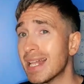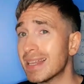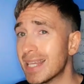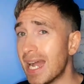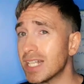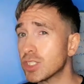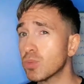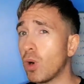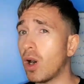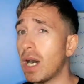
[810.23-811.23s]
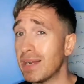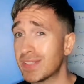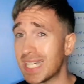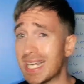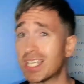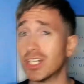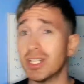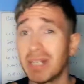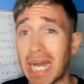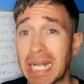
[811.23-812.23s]
That's what I've
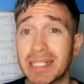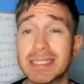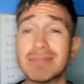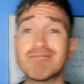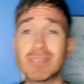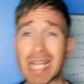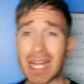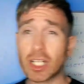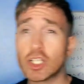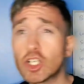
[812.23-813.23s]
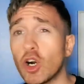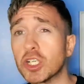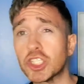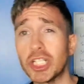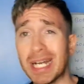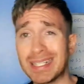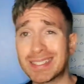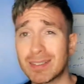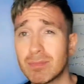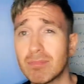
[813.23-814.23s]
taken, and that concoction
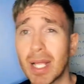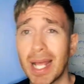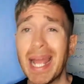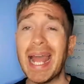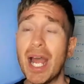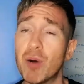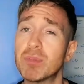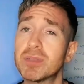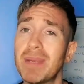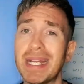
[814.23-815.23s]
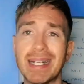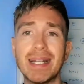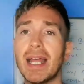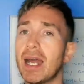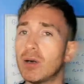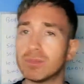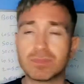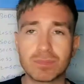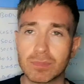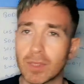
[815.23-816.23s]
has helped me. Now,
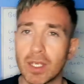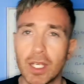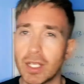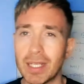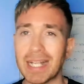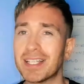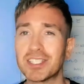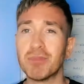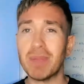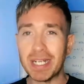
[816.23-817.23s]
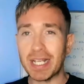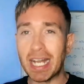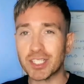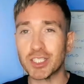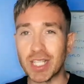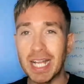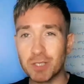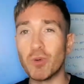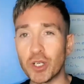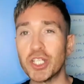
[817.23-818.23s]
that doesn't mean
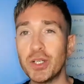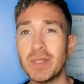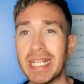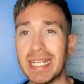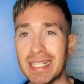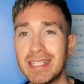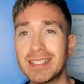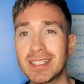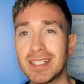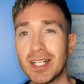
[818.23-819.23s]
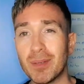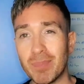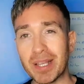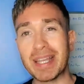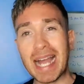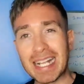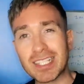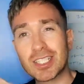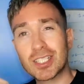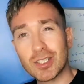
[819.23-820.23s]
that's what you need, but
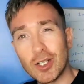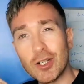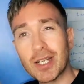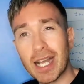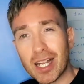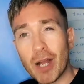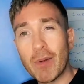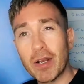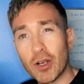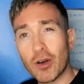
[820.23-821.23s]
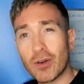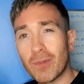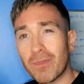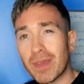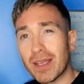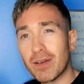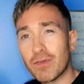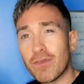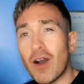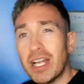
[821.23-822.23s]
look at going along,
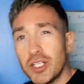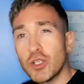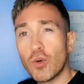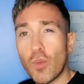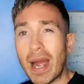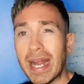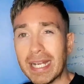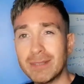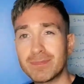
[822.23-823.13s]
find your way.